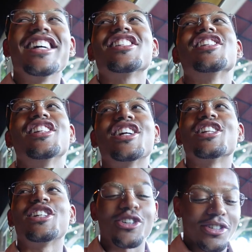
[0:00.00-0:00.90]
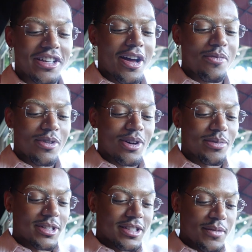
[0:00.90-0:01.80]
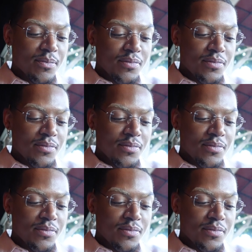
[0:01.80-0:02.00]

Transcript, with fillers: I shouldn't have. It's literally okay. I promise. You know,